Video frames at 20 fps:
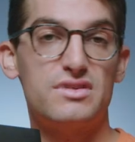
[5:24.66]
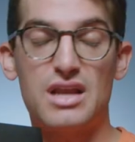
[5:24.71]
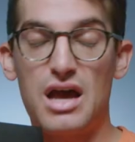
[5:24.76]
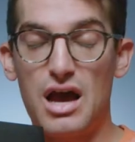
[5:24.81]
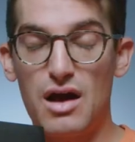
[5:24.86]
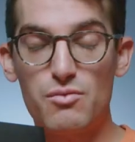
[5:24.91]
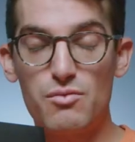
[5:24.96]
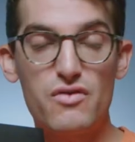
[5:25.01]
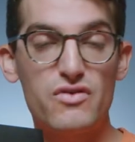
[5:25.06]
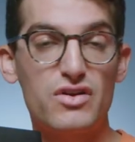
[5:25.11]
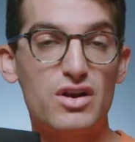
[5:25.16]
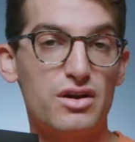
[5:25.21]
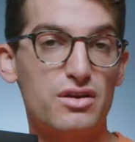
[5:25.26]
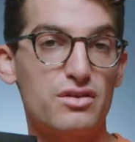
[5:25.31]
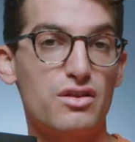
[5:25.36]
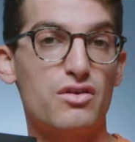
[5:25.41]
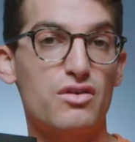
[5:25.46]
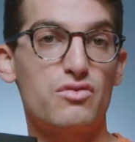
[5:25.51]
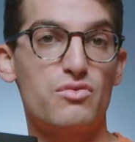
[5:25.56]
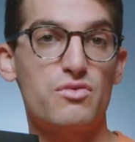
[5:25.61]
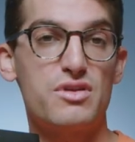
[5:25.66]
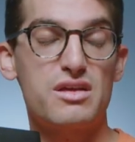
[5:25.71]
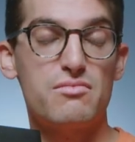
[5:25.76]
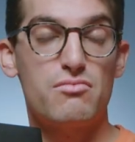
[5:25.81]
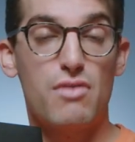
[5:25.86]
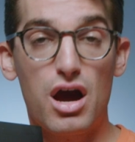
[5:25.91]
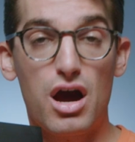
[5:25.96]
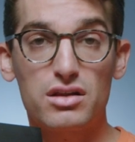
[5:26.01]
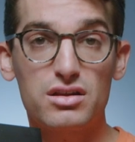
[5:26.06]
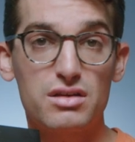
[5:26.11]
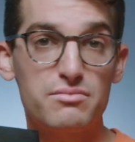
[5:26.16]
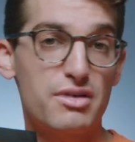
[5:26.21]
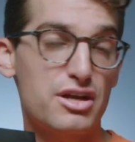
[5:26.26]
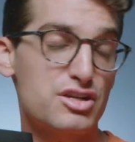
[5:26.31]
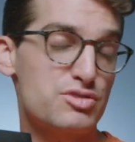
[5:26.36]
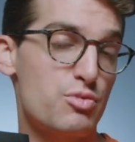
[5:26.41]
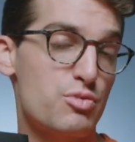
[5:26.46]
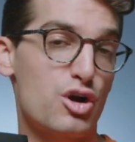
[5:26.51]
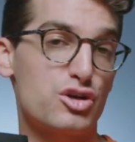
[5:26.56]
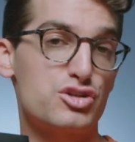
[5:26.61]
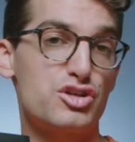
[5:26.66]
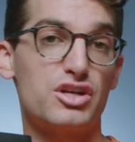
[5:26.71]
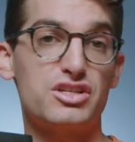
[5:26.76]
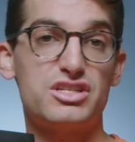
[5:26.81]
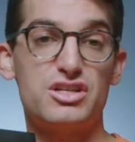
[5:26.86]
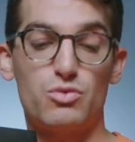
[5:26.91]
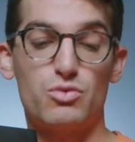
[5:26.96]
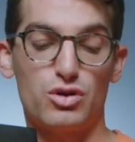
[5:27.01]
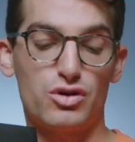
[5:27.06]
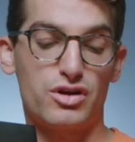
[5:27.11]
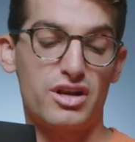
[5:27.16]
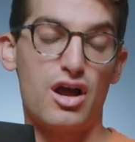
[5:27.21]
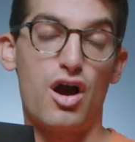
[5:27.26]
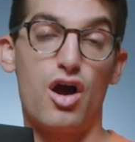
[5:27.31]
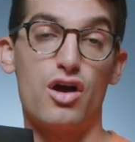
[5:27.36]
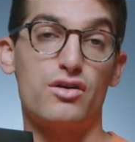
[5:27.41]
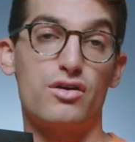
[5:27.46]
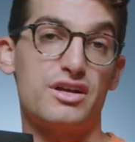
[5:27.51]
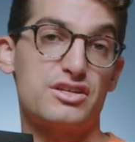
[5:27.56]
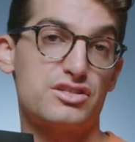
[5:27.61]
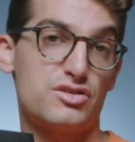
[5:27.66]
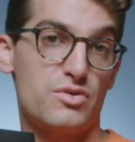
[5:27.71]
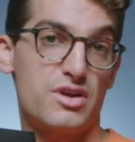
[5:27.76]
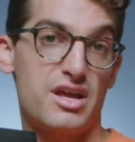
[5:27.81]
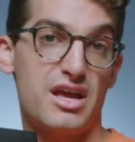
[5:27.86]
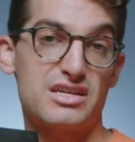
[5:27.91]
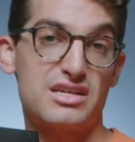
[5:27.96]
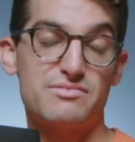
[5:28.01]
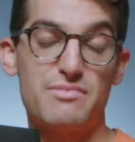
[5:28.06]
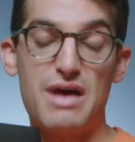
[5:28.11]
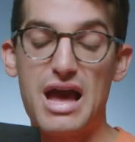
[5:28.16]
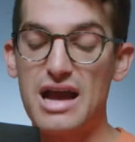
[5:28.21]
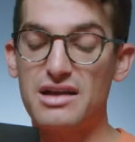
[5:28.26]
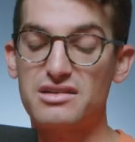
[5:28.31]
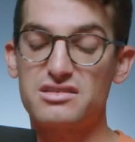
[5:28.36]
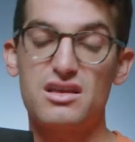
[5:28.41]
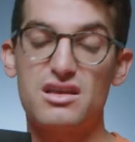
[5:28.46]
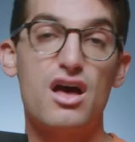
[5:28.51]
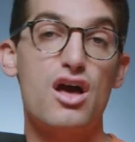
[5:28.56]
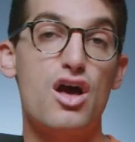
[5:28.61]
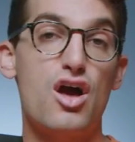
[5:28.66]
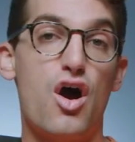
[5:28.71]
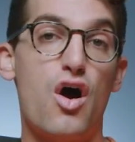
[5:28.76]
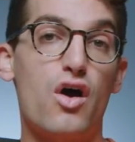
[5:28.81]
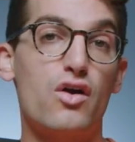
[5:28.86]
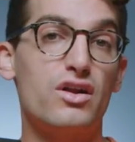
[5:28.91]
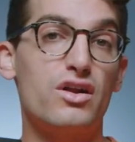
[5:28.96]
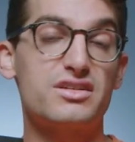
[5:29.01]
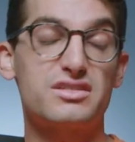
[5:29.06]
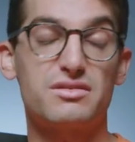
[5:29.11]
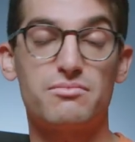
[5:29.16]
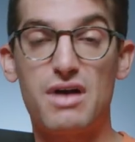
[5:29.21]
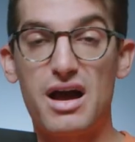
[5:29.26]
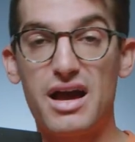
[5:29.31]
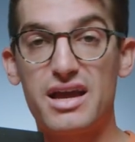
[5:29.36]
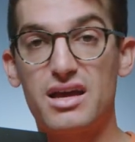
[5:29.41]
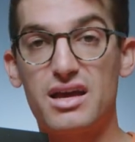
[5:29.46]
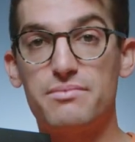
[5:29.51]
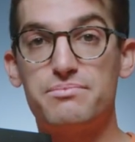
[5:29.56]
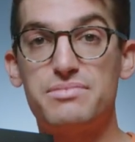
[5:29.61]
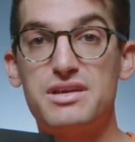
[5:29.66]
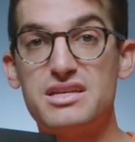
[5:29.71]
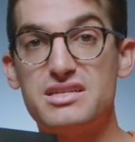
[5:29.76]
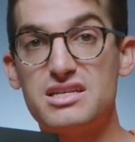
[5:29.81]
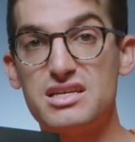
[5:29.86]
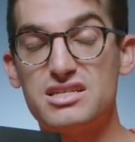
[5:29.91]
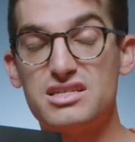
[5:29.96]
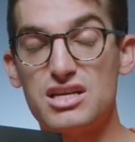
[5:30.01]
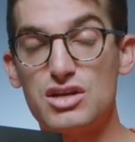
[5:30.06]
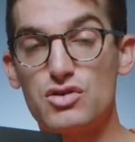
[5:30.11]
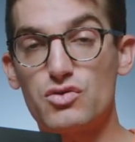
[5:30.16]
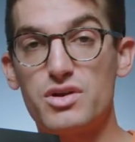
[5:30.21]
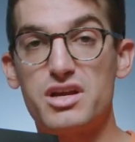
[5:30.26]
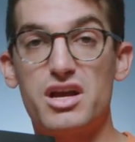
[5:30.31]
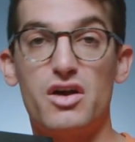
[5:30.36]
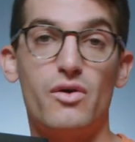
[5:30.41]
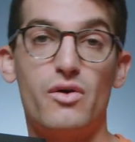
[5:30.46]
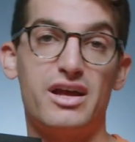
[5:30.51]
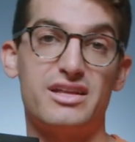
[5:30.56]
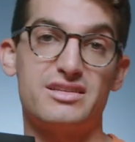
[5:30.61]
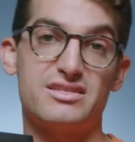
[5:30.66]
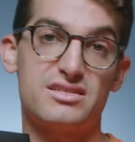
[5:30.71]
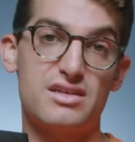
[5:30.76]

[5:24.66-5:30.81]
Now, moving on to the 3D modeling benchmarks, you can see we're looking at Autodesk 3ds Max, Autodesk Maya, PTC Creo, and